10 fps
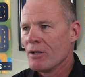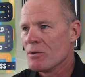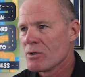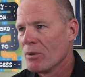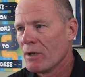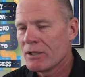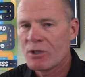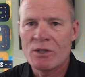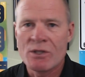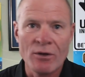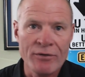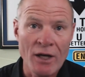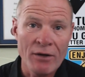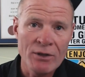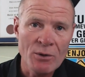you so much. So if you
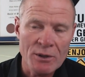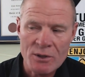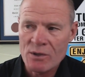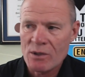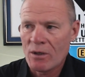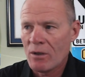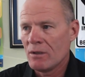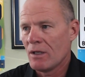have any questions at all,